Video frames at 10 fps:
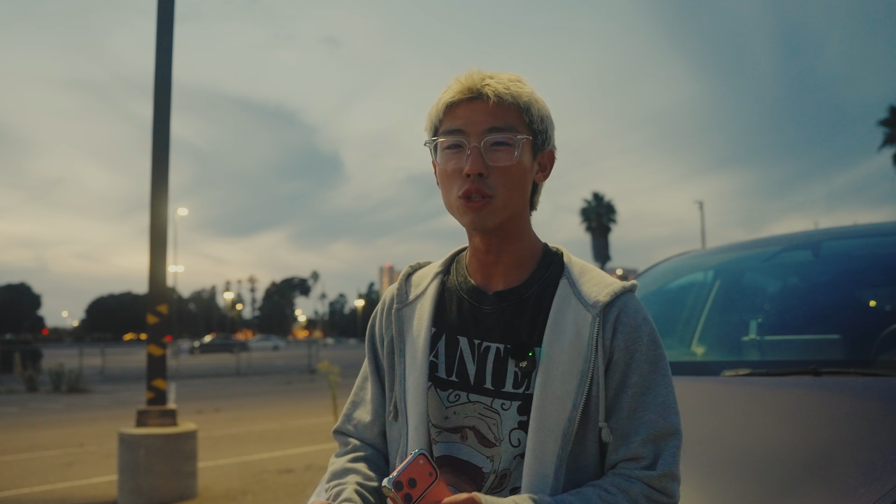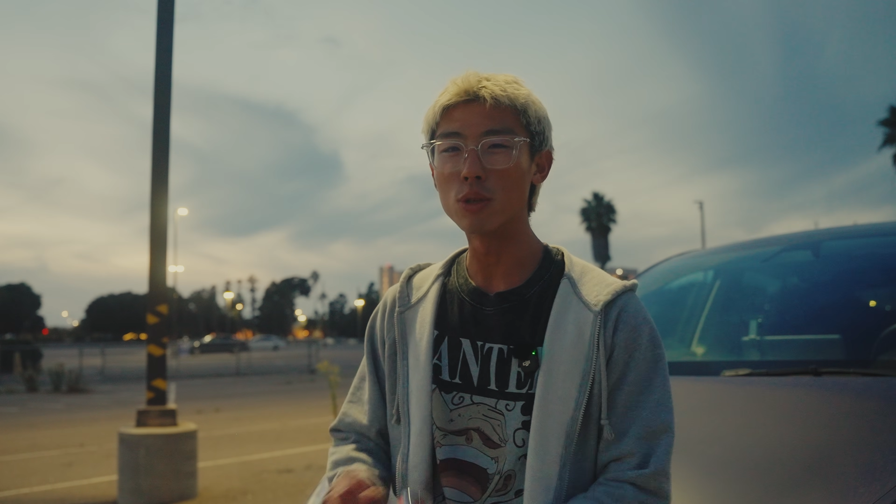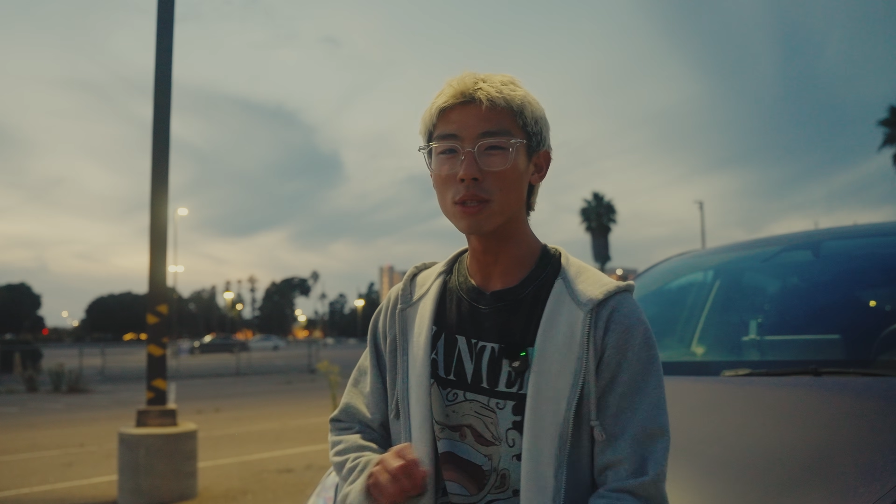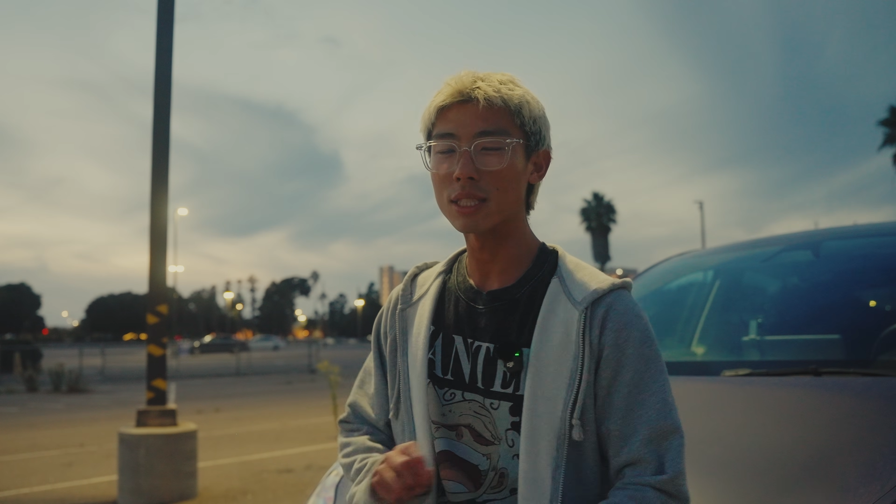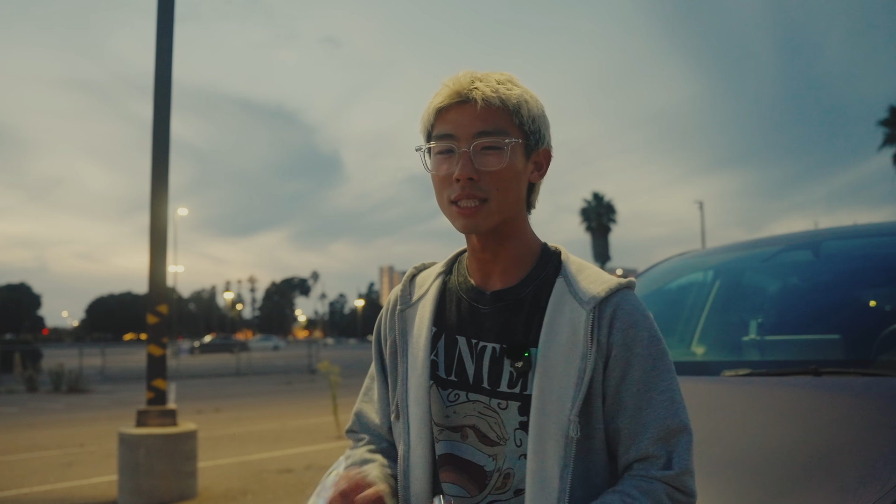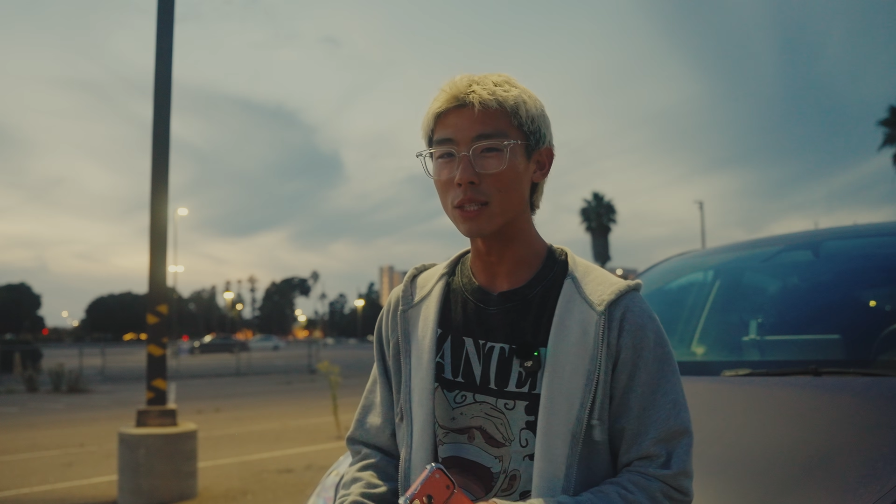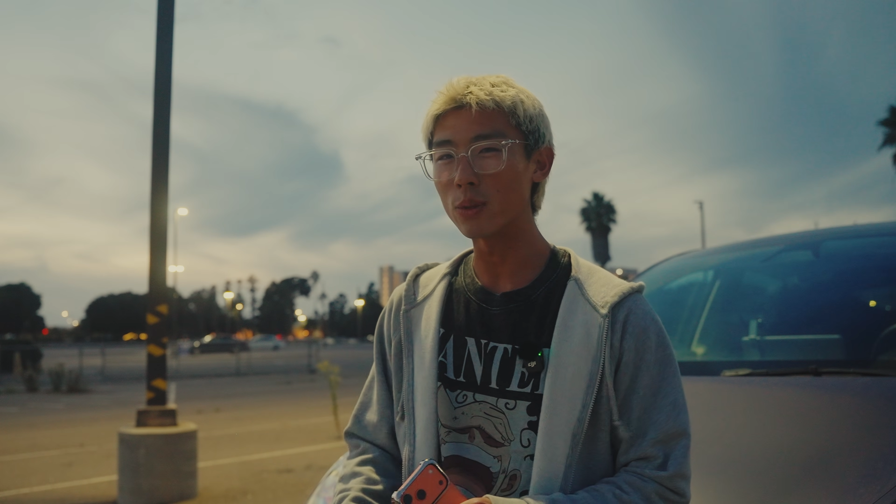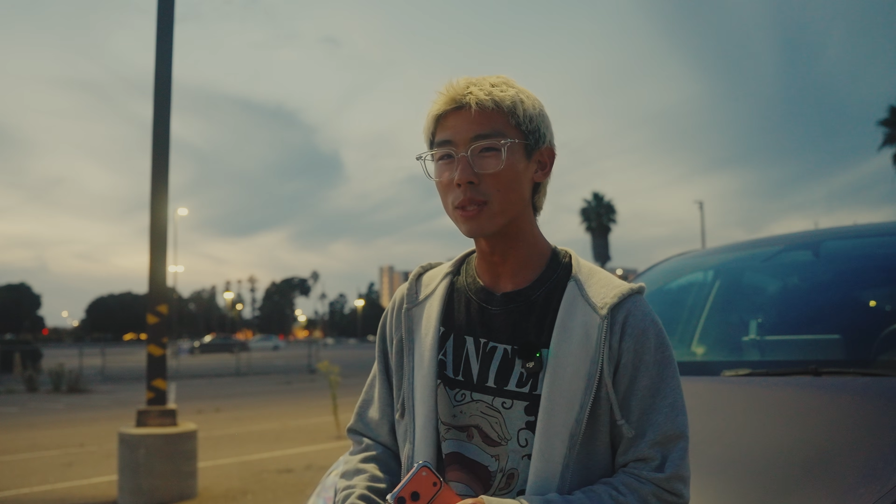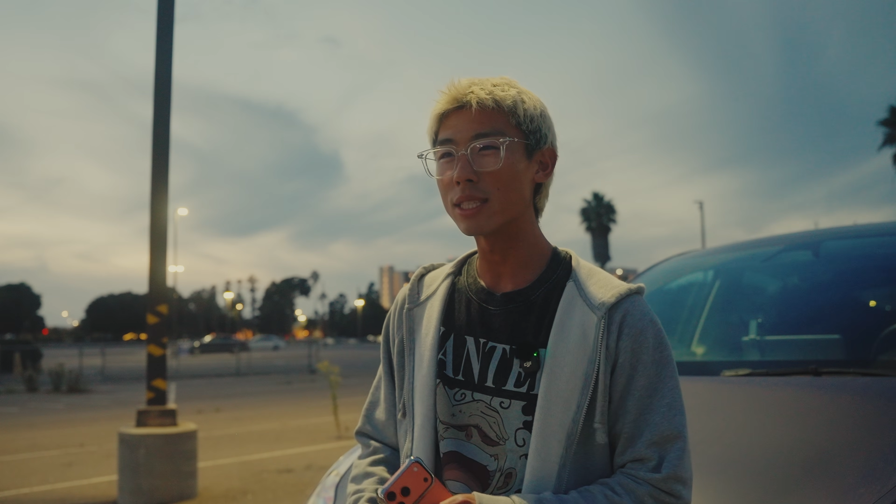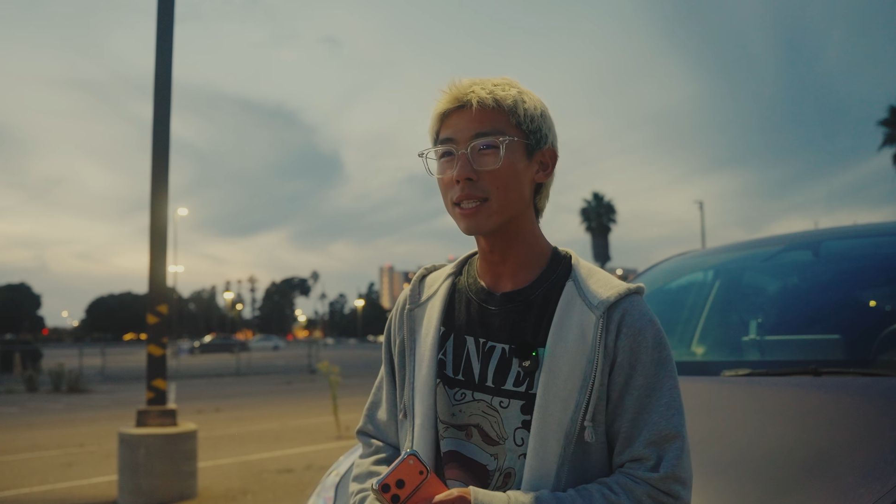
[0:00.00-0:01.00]
shooting
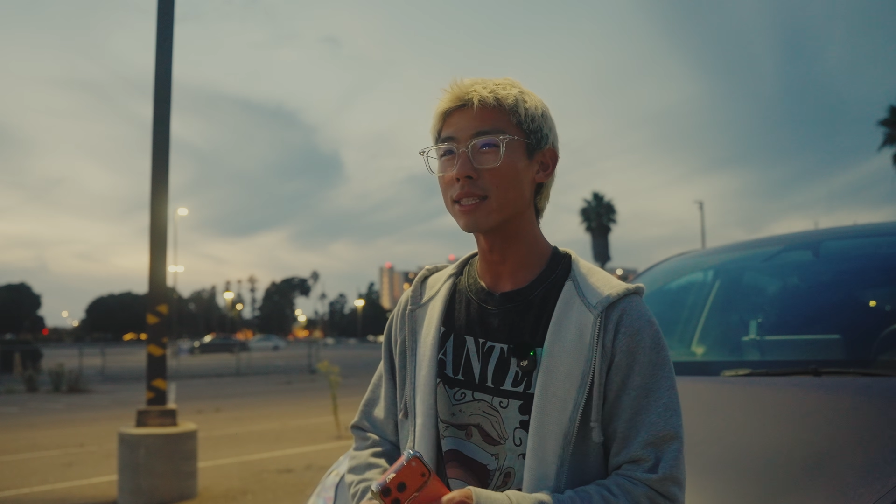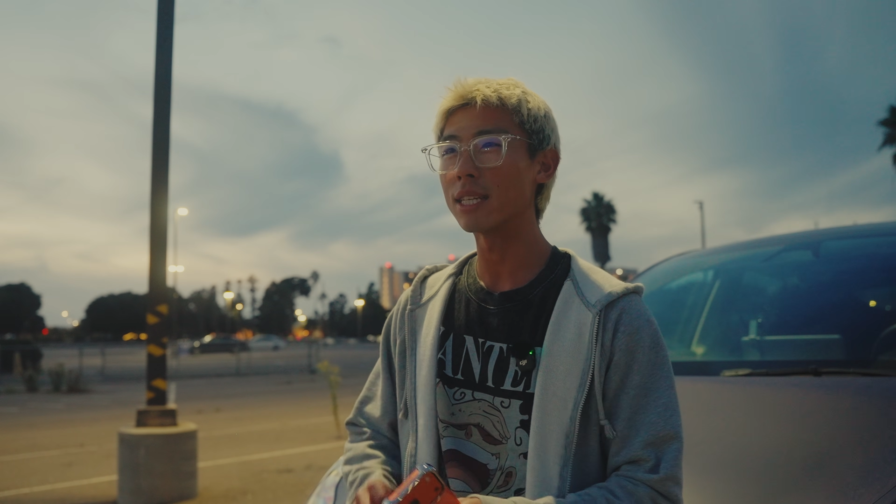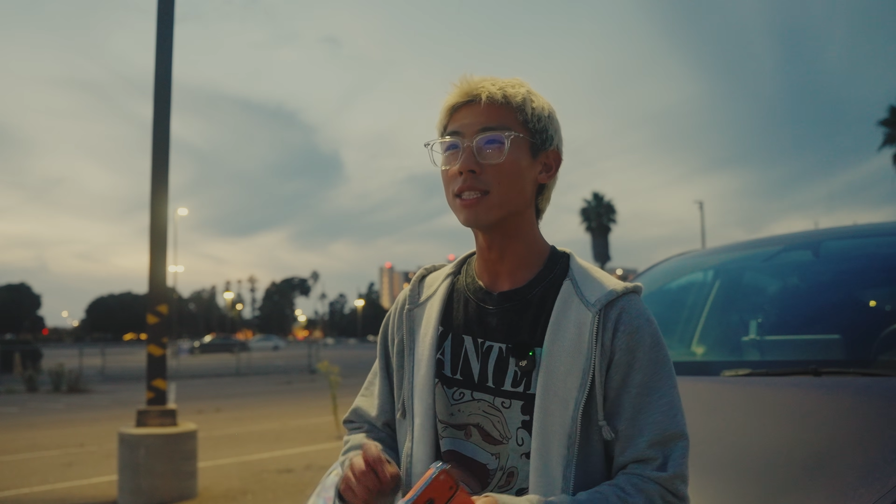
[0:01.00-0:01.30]
sequences